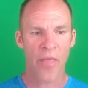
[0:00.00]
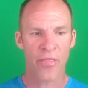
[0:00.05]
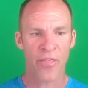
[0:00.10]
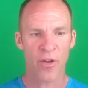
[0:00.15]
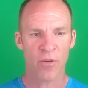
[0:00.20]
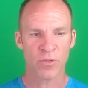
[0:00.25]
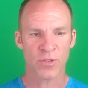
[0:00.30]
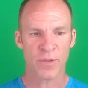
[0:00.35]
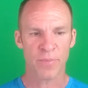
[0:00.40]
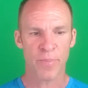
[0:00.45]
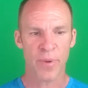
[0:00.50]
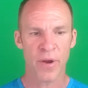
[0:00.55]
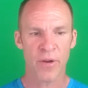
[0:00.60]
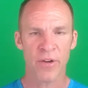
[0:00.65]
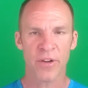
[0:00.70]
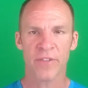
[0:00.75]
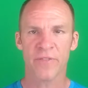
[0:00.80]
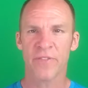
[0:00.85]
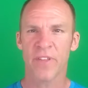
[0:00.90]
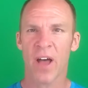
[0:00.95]
there was a
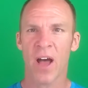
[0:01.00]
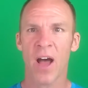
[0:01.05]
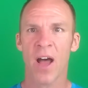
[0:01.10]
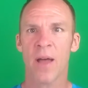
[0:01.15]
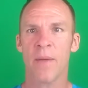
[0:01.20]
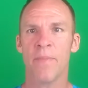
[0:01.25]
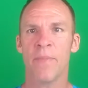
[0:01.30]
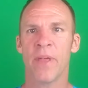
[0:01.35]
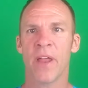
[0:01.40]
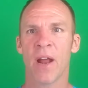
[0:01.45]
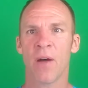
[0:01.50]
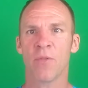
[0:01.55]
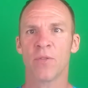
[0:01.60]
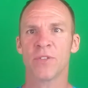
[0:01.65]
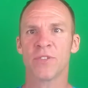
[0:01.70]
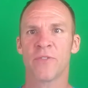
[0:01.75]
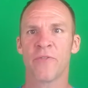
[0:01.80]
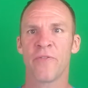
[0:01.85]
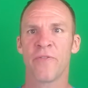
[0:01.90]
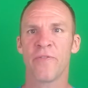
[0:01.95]
period of time that I
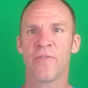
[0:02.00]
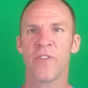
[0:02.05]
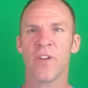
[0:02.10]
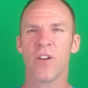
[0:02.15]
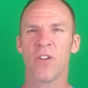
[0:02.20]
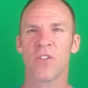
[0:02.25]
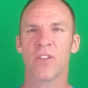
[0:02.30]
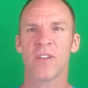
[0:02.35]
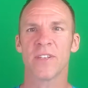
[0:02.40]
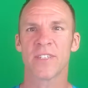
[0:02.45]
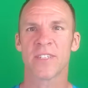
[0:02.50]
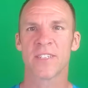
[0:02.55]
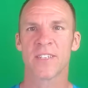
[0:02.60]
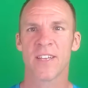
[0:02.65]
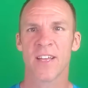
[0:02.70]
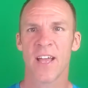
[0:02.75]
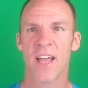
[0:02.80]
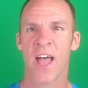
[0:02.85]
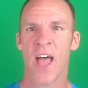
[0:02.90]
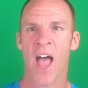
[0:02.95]
was
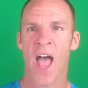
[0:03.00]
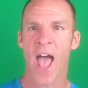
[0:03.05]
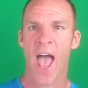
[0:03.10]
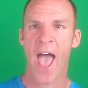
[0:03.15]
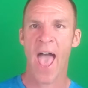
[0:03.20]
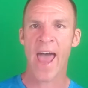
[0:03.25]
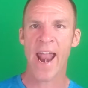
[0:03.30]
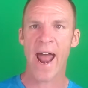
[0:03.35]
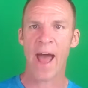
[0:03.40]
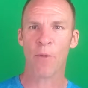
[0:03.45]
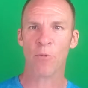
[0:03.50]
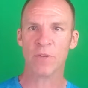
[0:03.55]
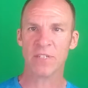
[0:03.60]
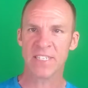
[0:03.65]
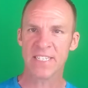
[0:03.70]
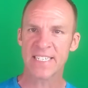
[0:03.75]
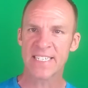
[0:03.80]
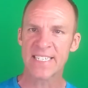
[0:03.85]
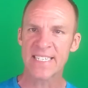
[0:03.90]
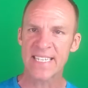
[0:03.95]
fearless. And I
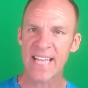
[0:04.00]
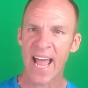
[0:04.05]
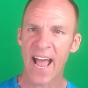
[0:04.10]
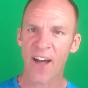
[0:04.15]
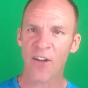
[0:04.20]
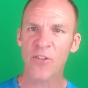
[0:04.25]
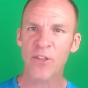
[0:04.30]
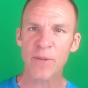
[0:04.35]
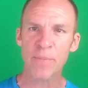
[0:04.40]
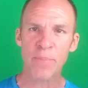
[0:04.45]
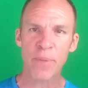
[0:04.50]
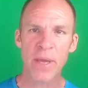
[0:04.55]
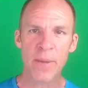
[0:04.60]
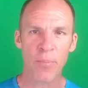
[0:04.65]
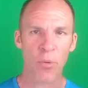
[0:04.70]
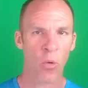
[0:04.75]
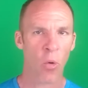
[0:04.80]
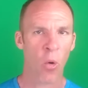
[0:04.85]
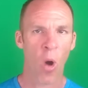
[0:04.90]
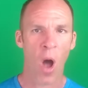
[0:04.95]
was telling
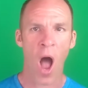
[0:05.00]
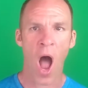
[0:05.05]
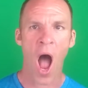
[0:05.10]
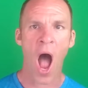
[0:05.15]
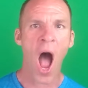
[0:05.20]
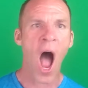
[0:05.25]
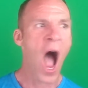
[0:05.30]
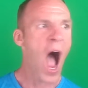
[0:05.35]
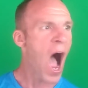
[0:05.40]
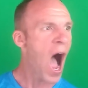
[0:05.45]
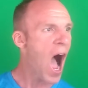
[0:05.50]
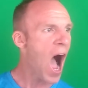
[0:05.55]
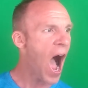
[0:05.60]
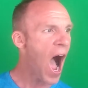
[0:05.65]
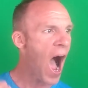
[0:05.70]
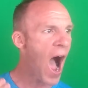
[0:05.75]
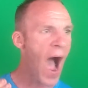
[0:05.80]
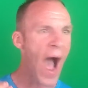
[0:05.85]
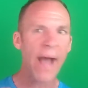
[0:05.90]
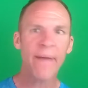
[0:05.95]
people,
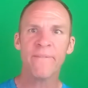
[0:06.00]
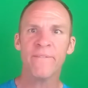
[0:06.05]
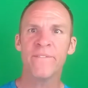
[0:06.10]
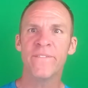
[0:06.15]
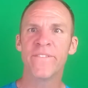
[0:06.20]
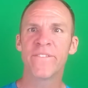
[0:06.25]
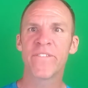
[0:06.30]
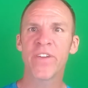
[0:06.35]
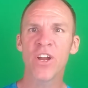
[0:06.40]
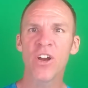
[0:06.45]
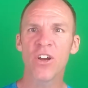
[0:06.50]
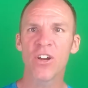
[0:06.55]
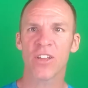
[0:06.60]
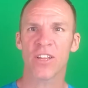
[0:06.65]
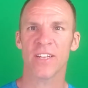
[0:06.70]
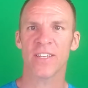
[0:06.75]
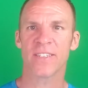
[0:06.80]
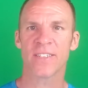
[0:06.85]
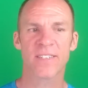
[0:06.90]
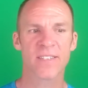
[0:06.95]
I'm
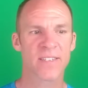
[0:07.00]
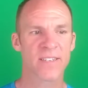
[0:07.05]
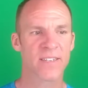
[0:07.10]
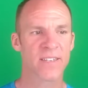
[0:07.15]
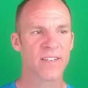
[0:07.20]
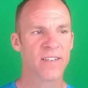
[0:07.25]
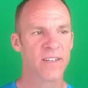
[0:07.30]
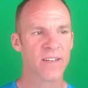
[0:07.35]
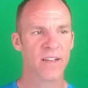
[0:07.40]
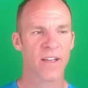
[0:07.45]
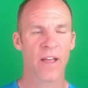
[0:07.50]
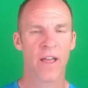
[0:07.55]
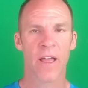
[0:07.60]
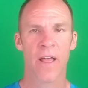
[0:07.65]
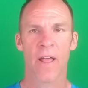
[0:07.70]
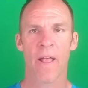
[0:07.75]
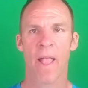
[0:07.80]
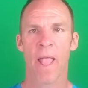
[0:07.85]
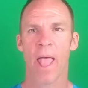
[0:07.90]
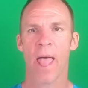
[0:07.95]
fearless.
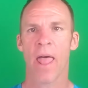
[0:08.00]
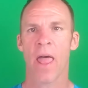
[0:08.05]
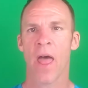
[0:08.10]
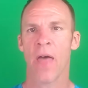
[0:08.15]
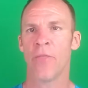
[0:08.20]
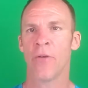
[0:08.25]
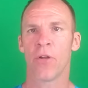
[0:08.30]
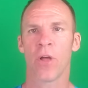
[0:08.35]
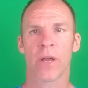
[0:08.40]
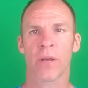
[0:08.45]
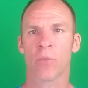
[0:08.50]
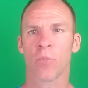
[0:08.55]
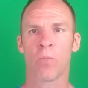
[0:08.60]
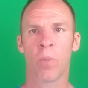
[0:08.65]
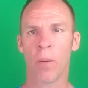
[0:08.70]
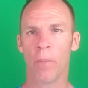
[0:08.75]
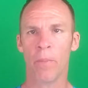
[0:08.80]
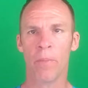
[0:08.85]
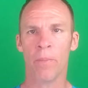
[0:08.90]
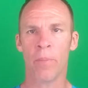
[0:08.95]
And they're like,
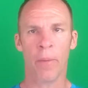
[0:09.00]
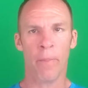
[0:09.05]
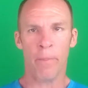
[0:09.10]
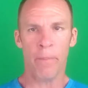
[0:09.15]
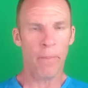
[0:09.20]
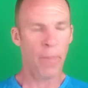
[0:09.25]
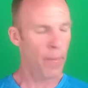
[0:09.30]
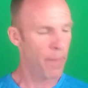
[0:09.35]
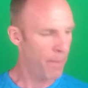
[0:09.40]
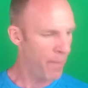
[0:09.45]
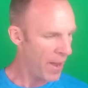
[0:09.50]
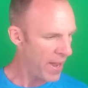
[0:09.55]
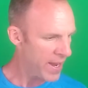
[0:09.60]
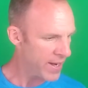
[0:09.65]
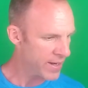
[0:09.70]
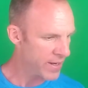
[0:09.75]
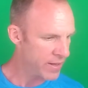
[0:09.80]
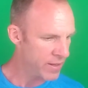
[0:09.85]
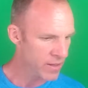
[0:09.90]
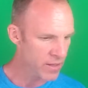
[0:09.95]
but
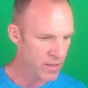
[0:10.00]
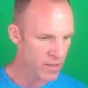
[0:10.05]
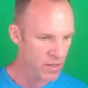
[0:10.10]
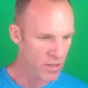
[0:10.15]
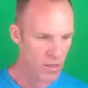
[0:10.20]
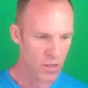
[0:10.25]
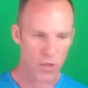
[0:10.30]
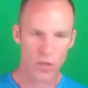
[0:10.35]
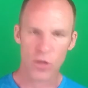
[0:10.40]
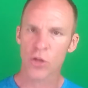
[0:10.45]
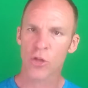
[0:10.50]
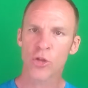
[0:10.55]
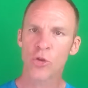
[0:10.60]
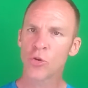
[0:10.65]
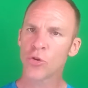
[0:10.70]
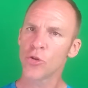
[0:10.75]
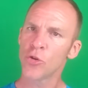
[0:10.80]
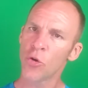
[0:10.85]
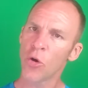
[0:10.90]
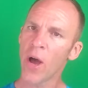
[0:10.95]
Ben,
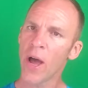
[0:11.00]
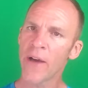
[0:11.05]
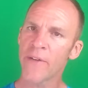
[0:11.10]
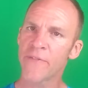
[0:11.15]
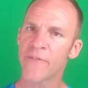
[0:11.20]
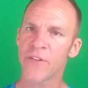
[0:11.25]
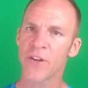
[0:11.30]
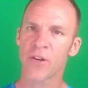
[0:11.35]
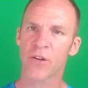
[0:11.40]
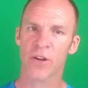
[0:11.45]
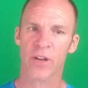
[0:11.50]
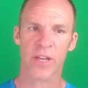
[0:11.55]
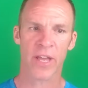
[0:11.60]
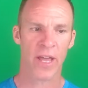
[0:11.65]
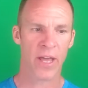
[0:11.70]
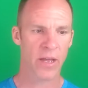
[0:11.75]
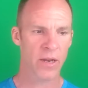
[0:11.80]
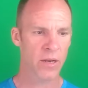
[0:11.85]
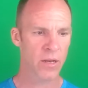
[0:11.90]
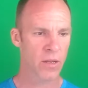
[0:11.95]
you'll have fear
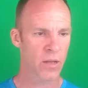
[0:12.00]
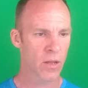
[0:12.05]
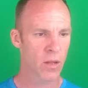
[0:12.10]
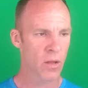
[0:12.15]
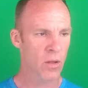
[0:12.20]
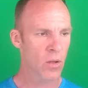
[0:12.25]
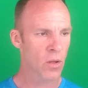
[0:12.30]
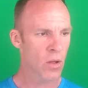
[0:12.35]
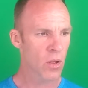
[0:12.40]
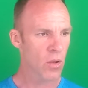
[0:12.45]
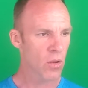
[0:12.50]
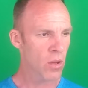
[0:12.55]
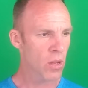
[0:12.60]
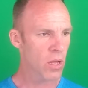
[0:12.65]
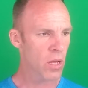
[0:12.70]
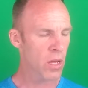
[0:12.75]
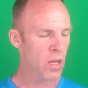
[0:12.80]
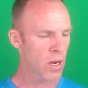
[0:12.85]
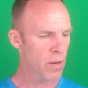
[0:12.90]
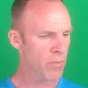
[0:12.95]
again.
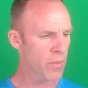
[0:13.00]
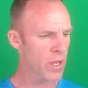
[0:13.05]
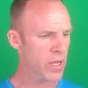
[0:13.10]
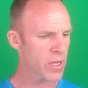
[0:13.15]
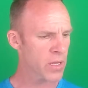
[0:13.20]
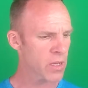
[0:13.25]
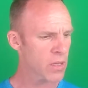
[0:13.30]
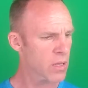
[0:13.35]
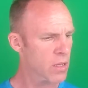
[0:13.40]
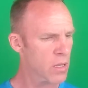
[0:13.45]
And I'm like,